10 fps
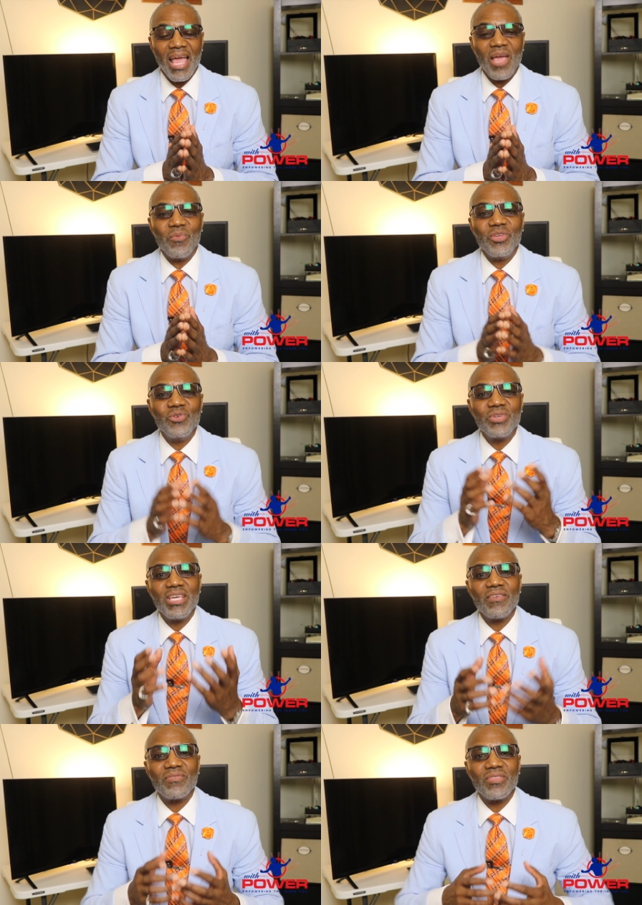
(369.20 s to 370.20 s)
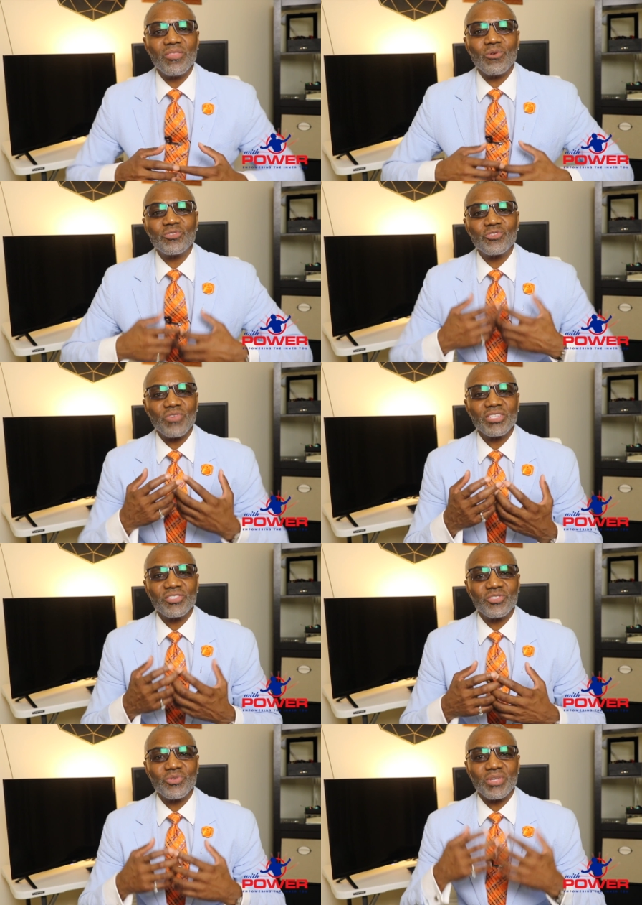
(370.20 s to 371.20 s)
And when you give those
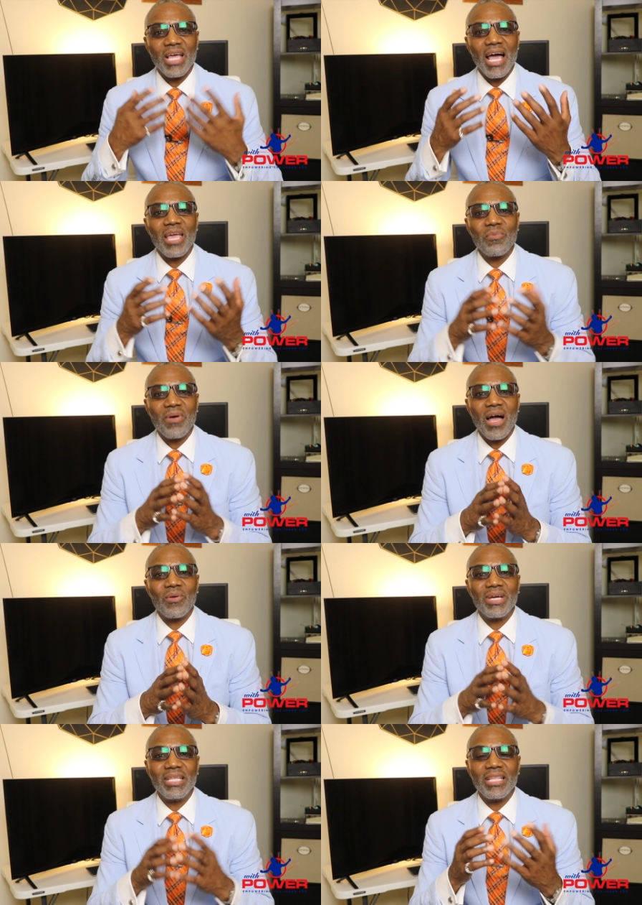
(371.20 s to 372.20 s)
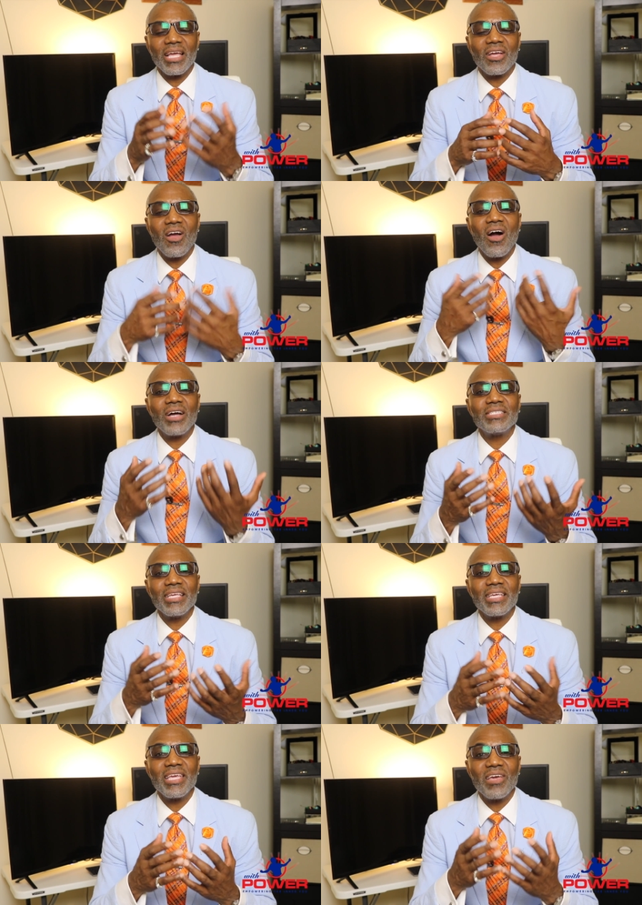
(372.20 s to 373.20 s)
stresses to an higher power and let God
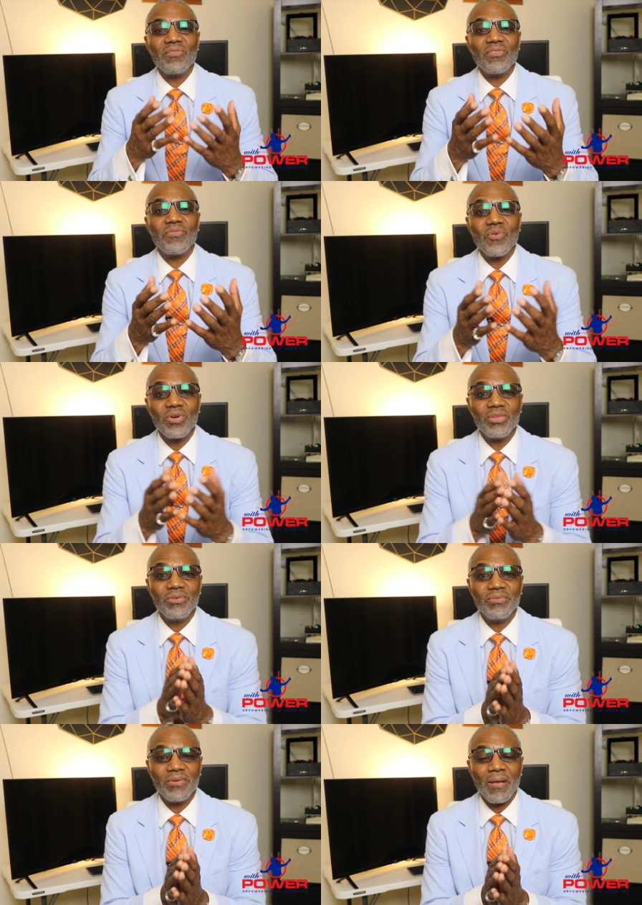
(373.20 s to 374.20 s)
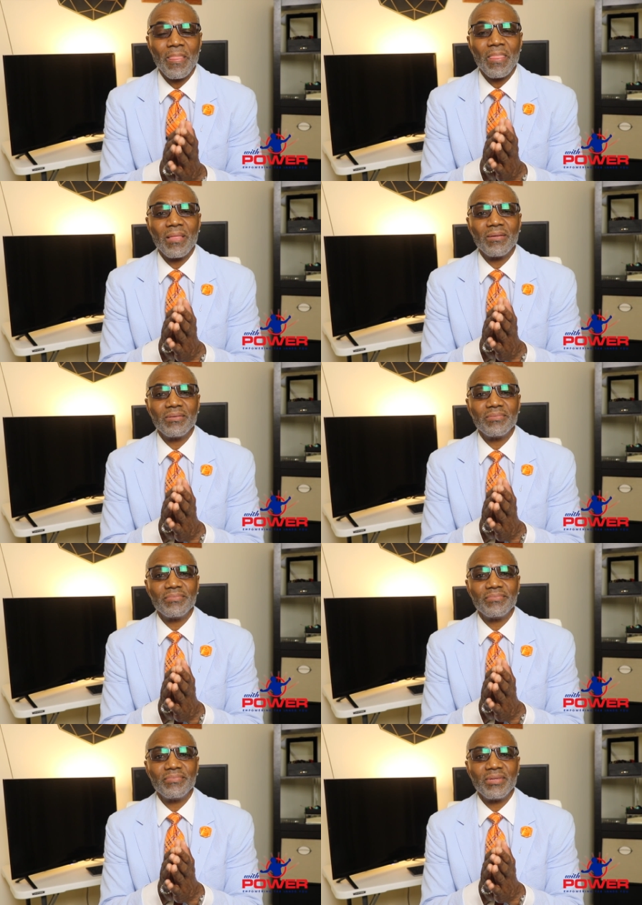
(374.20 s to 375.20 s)
take care of it for you,
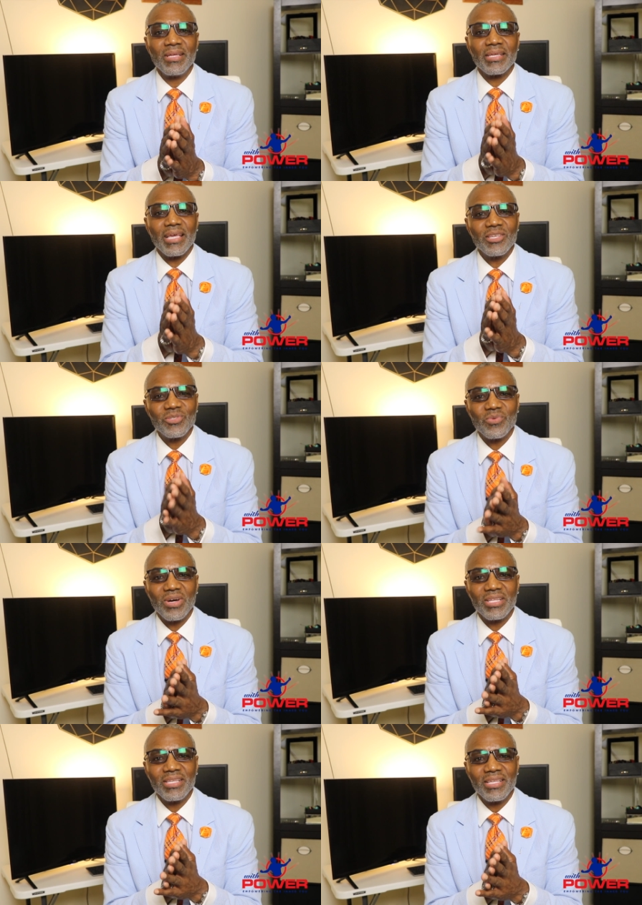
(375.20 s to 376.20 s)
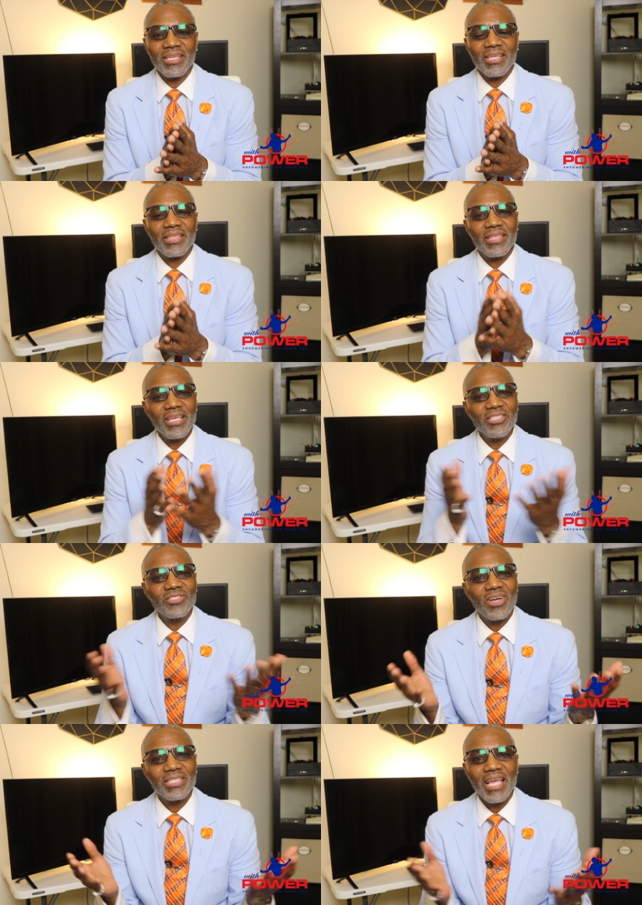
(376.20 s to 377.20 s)
guess what? things
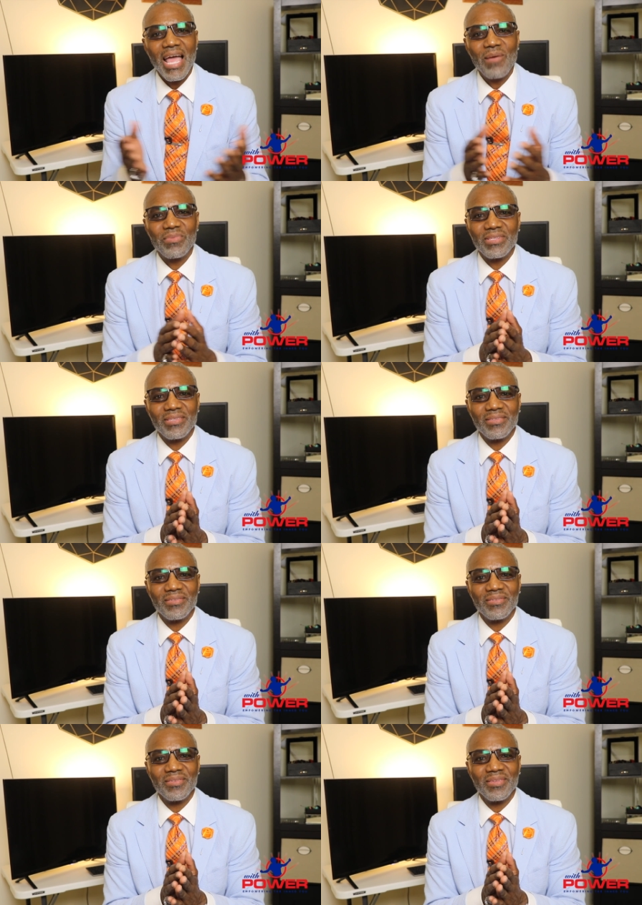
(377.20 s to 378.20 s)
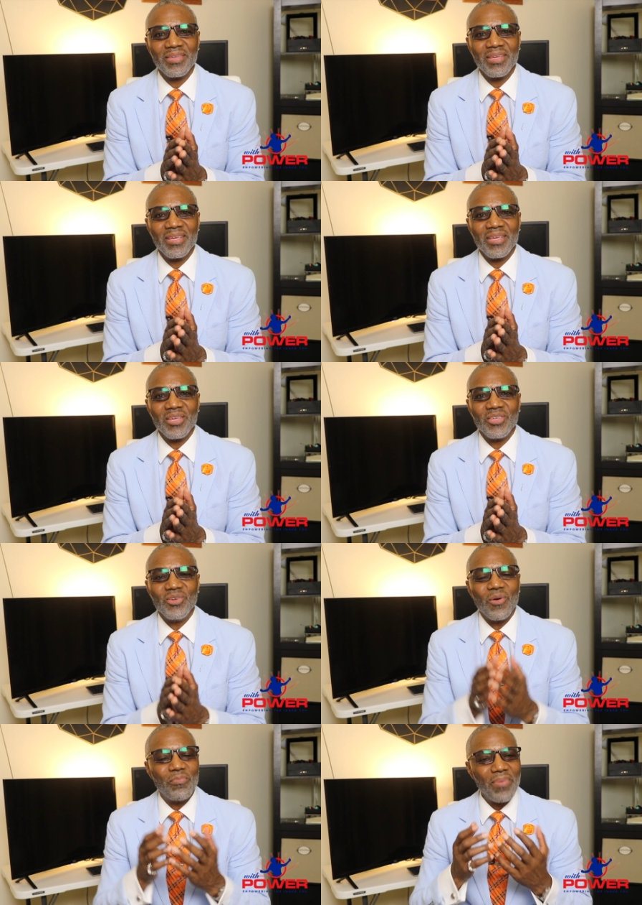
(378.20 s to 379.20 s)
start to happen.
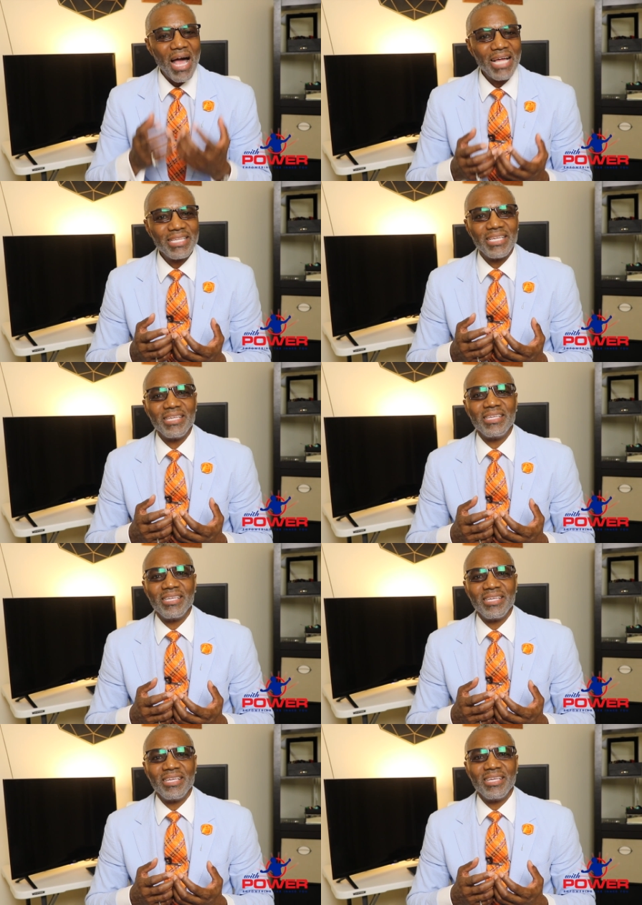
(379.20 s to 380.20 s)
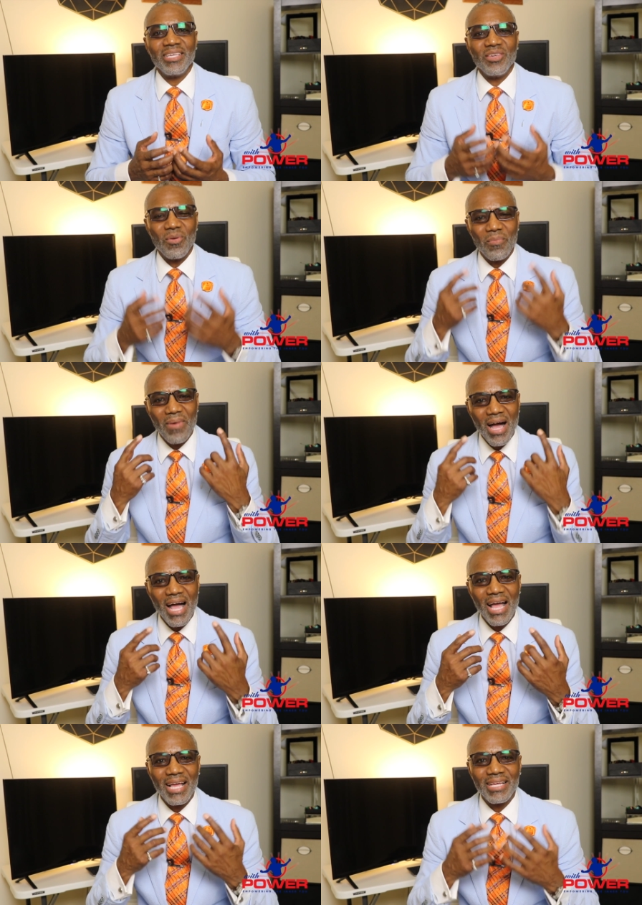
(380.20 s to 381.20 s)
Your body, your
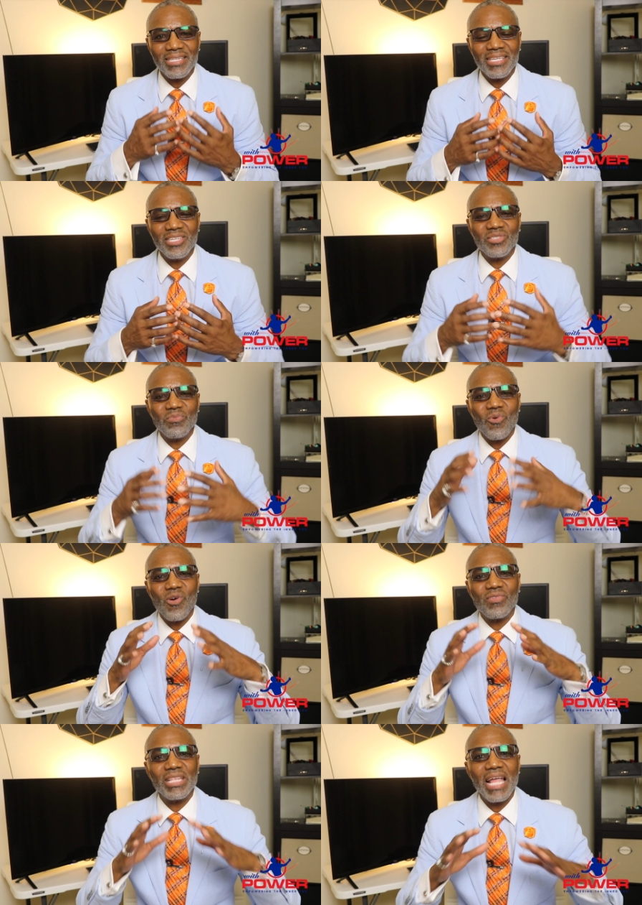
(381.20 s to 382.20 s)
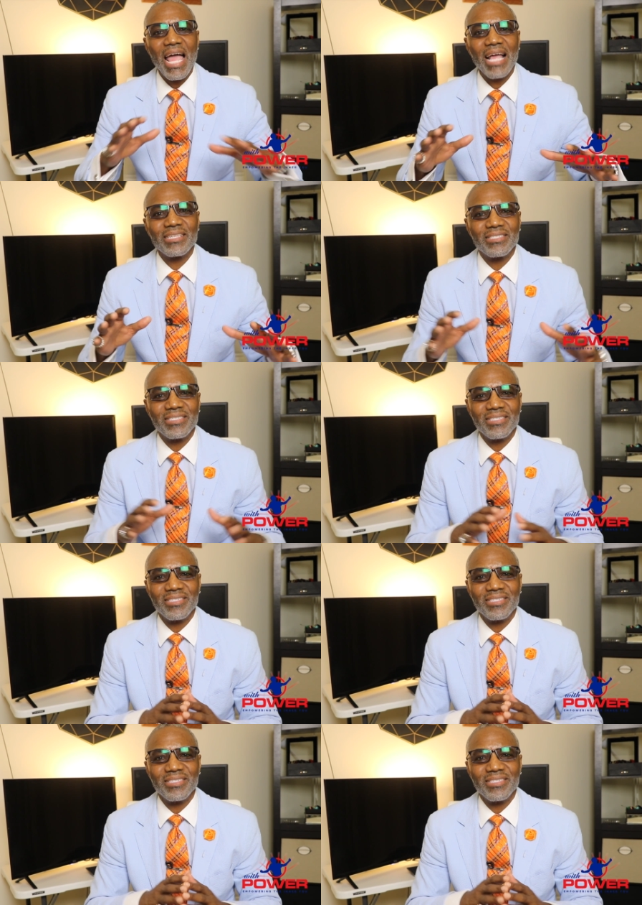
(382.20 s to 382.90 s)
mind is more relaxed.